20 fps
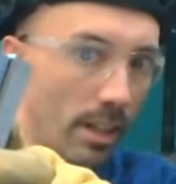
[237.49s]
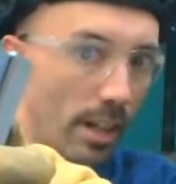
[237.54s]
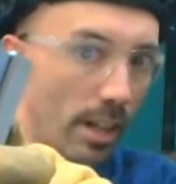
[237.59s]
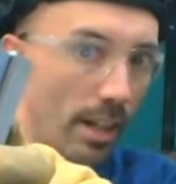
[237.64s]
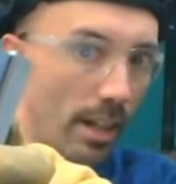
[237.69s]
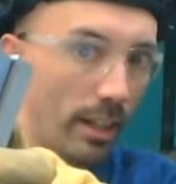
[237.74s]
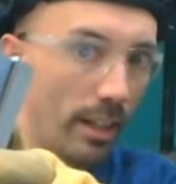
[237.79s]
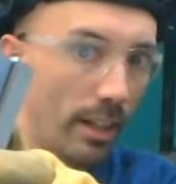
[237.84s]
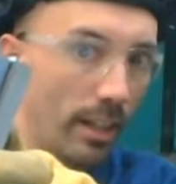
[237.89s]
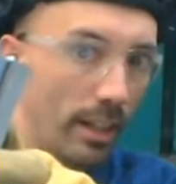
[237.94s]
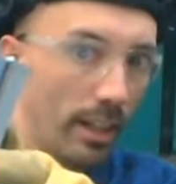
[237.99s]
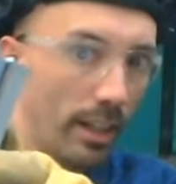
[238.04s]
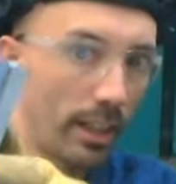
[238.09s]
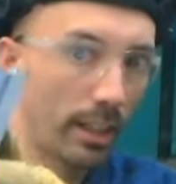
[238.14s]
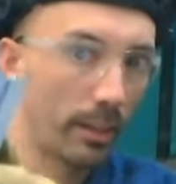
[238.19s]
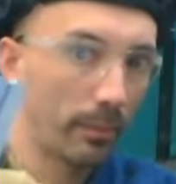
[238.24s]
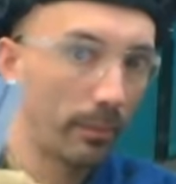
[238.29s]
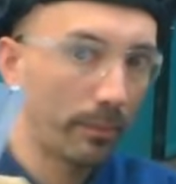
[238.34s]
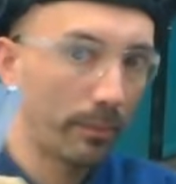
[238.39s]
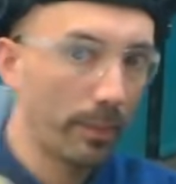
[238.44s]

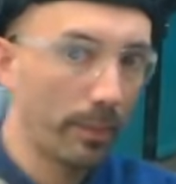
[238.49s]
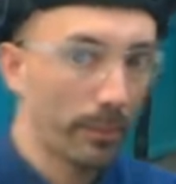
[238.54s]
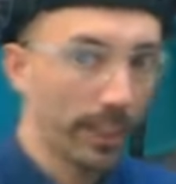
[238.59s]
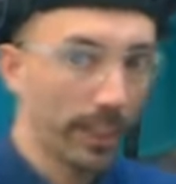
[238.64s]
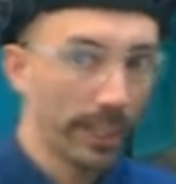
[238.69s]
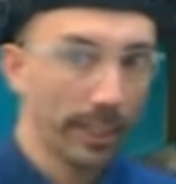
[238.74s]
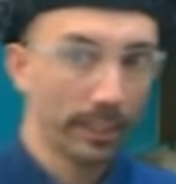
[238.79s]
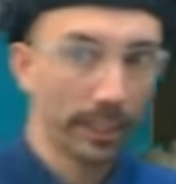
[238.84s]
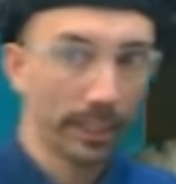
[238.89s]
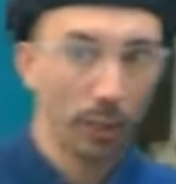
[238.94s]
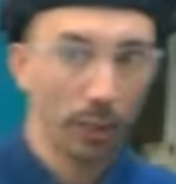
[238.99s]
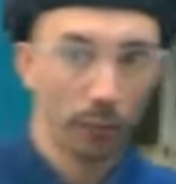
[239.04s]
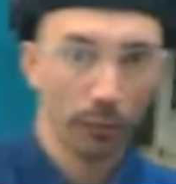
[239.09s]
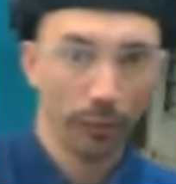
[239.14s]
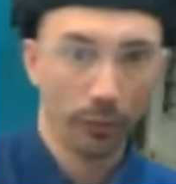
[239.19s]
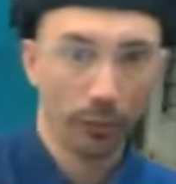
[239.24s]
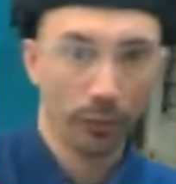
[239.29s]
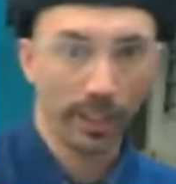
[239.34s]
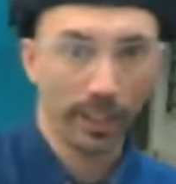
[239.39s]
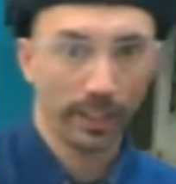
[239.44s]
It may get loud for
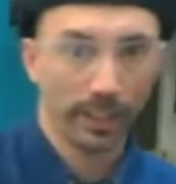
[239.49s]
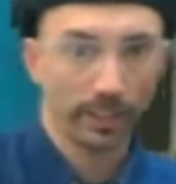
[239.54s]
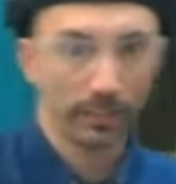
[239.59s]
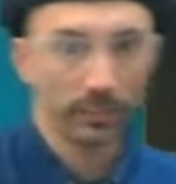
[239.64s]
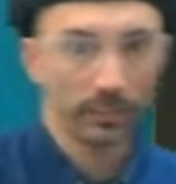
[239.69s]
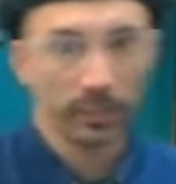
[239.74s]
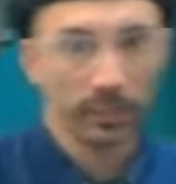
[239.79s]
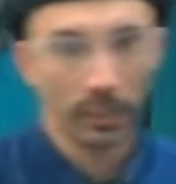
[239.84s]
a second,